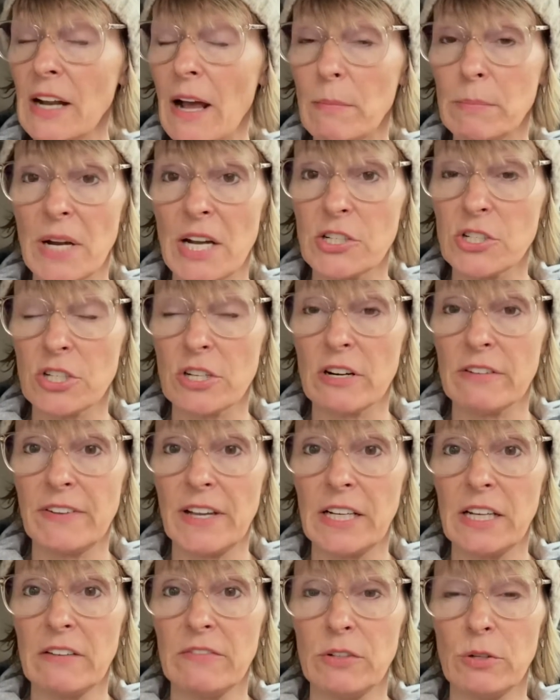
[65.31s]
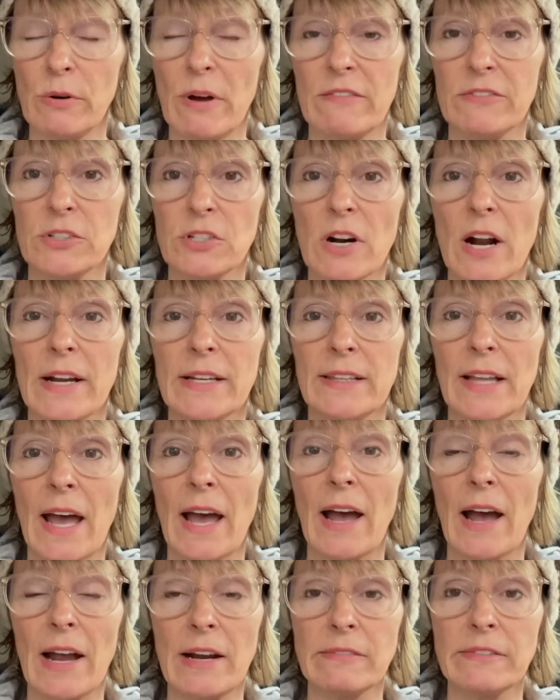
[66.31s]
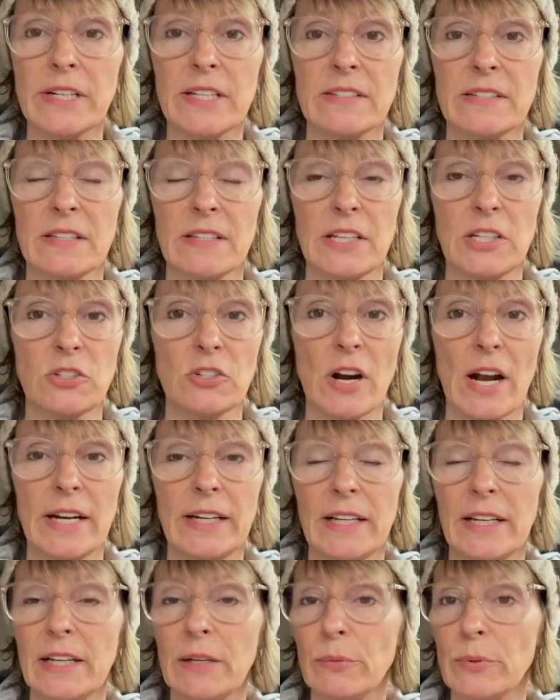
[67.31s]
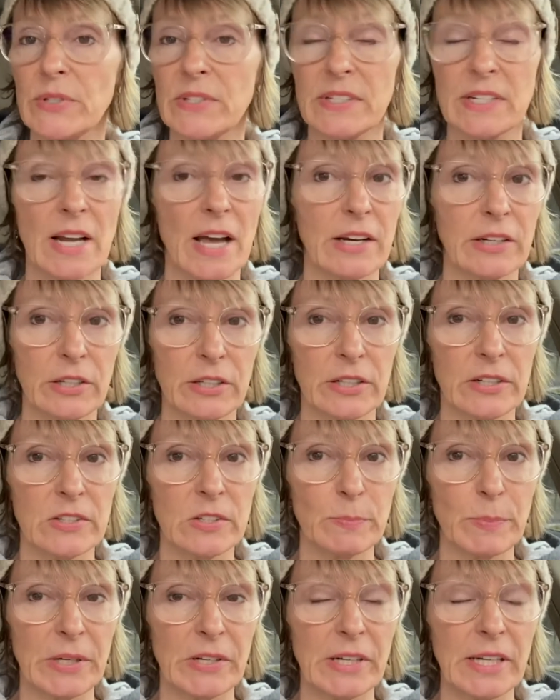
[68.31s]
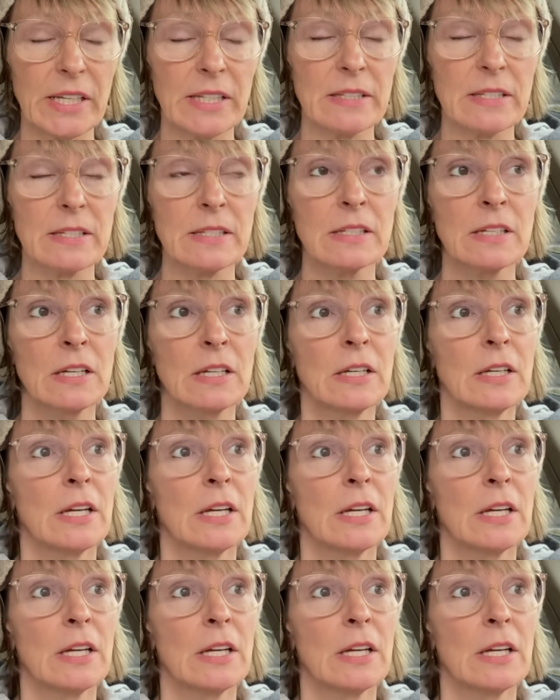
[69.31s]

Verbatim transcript: I'm not sure if any of you have tried that. I recently tried it. It was not a good experience.